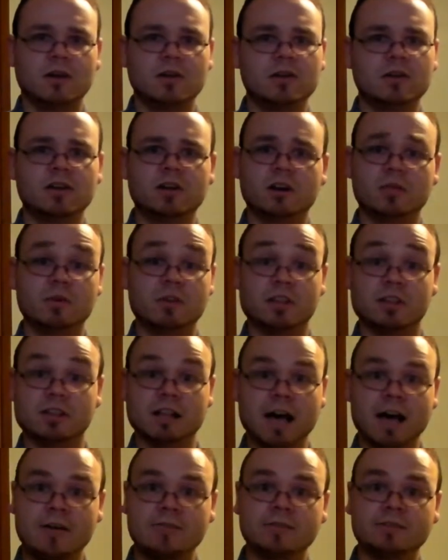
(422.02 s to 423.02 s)
you're going to be the
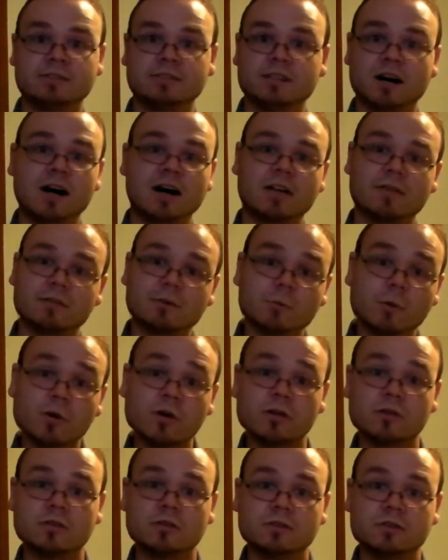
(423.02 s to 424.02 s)
laughingstock of the
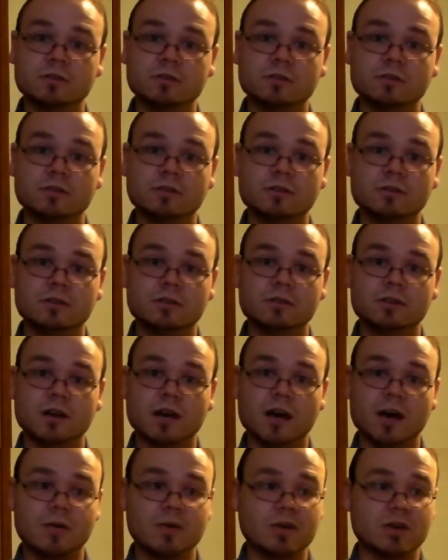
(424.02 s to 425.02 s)
world.
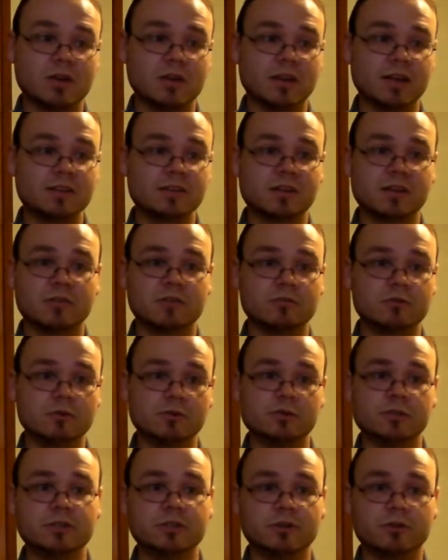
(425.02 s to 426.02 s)
That's going to
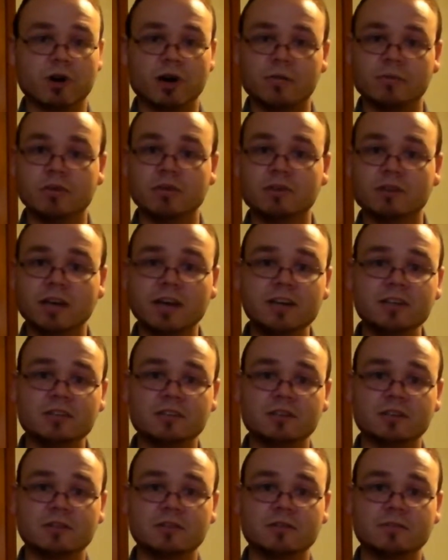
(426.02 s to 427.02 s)
ruin your
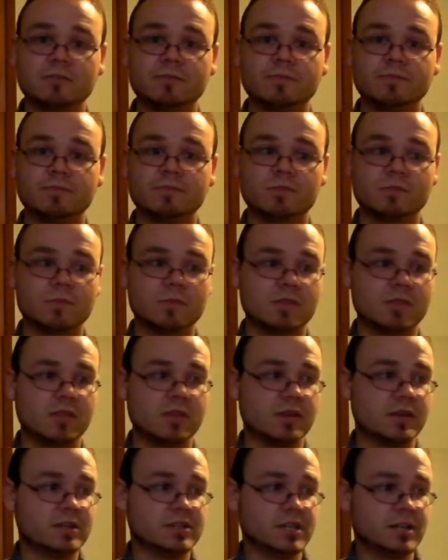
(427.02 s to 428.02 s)
reputation.
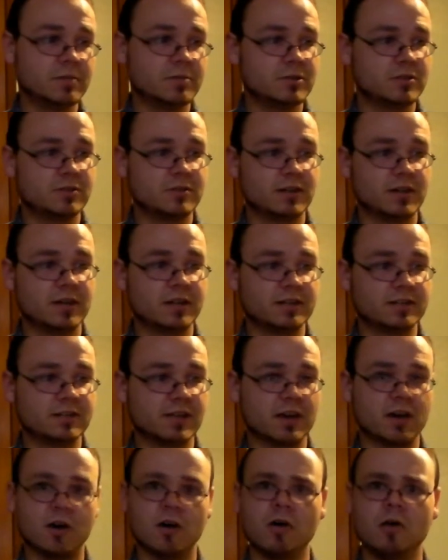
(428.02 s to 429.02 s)
The Egyptians are going to
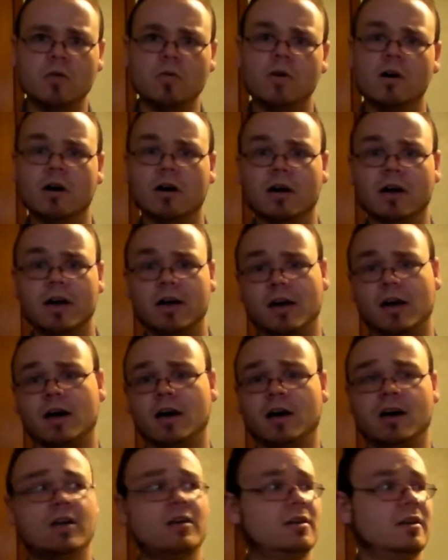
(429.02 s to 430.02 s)
say, oh, well, hey,
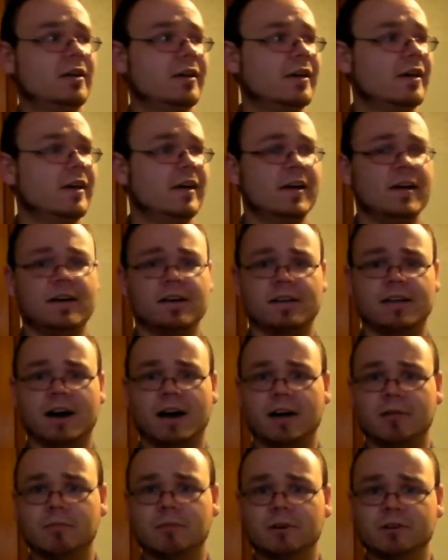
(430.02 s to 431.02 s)

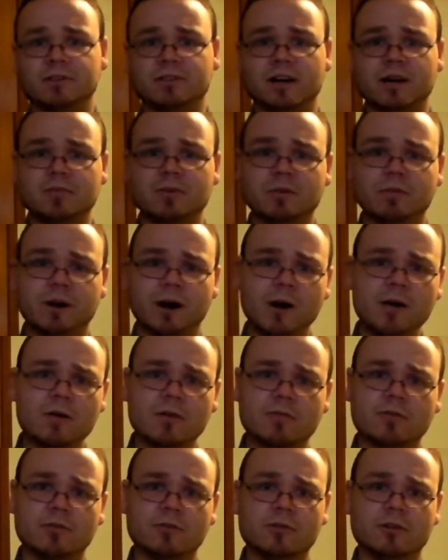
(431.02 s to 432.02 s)
God must not be
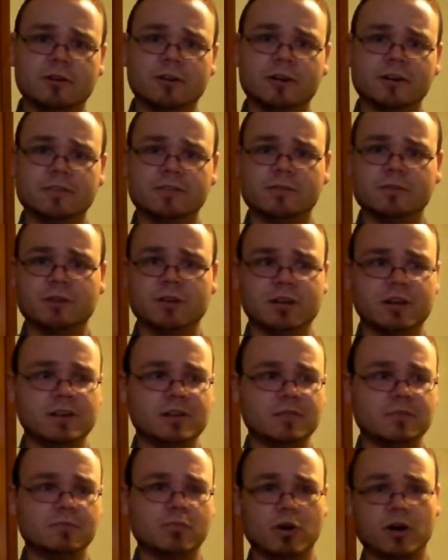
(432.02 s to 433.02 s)
powerful enough.
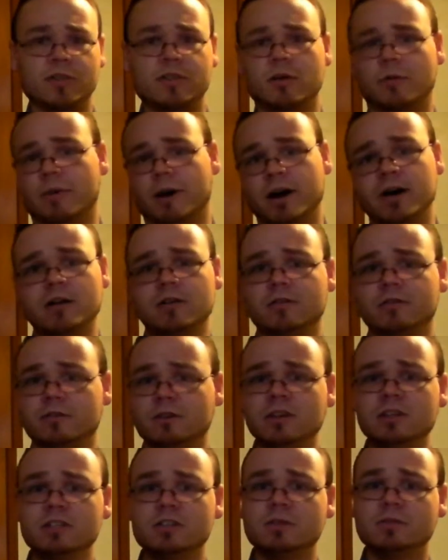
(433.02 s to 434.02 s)
He brought them out of
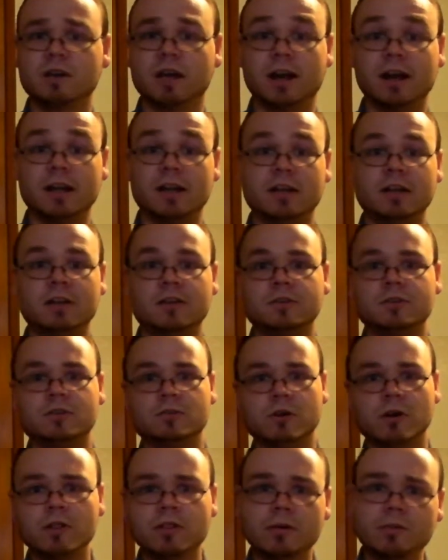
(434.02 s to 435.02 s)
Egypt and then He
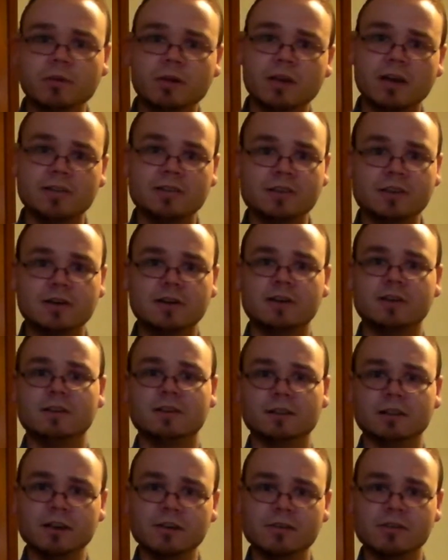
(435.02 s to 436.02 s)
destroyed them because He couldn't
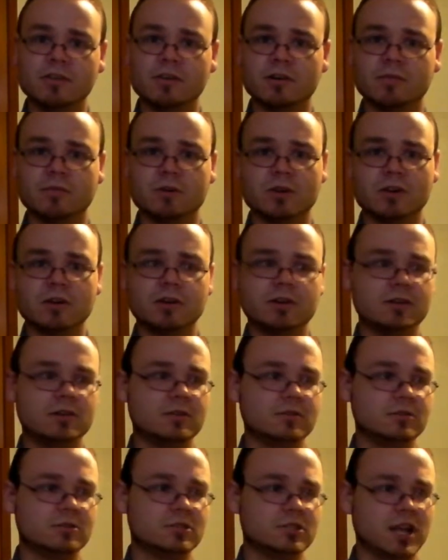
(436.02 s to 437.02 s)
deliver them. He
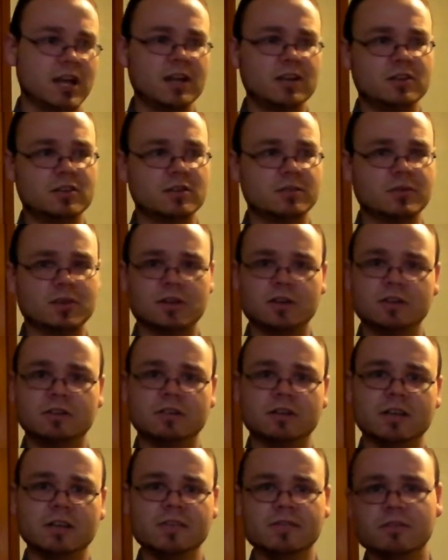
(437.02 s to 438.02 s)
couldn't change them. He
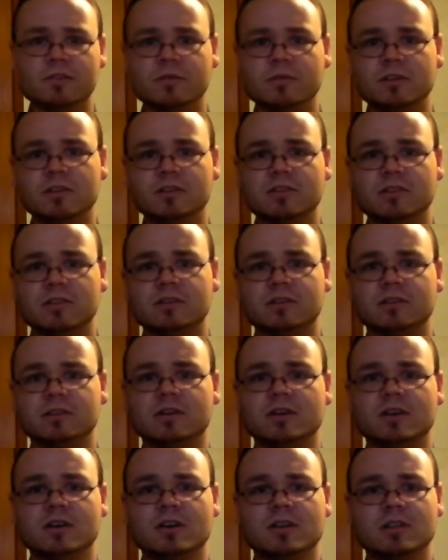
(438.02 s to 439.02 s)
couldn't give them into
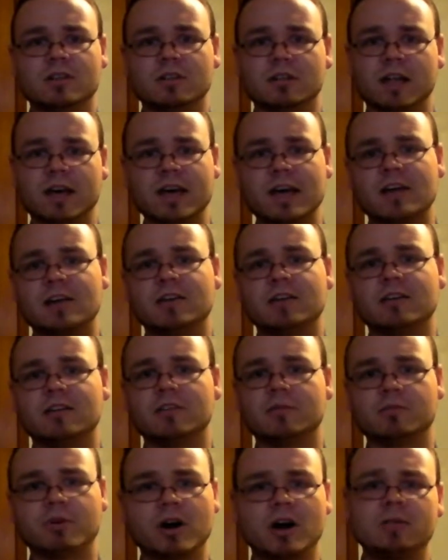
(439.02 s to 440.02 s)
the land
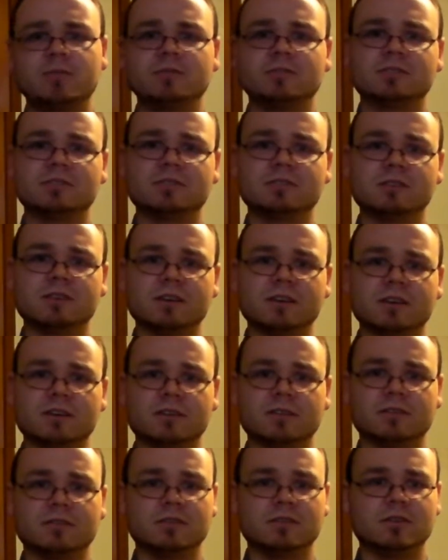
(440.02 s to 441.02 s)
and the promises that
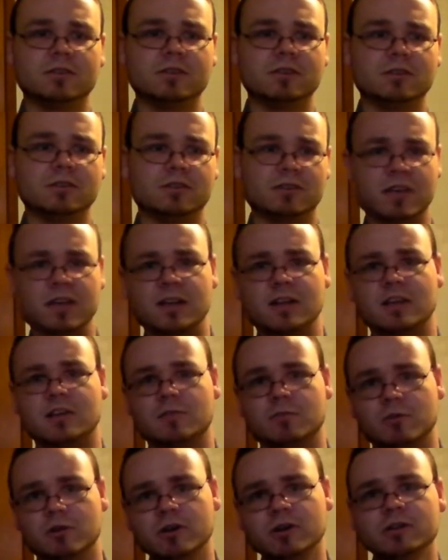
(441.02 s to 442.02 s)
He said
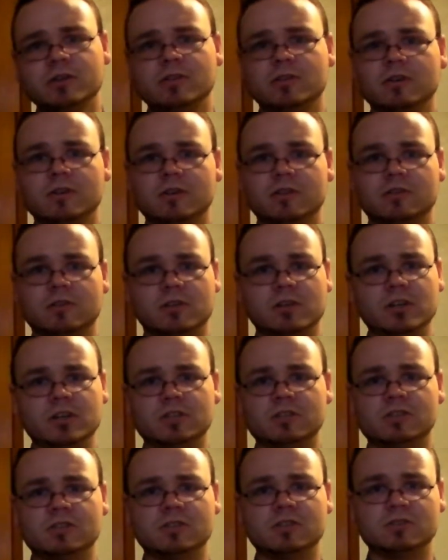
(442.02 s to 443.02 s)
He would. So He
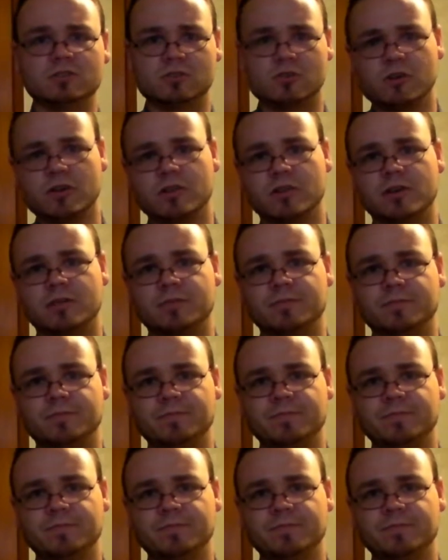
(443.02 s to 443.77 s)
just destroyed them.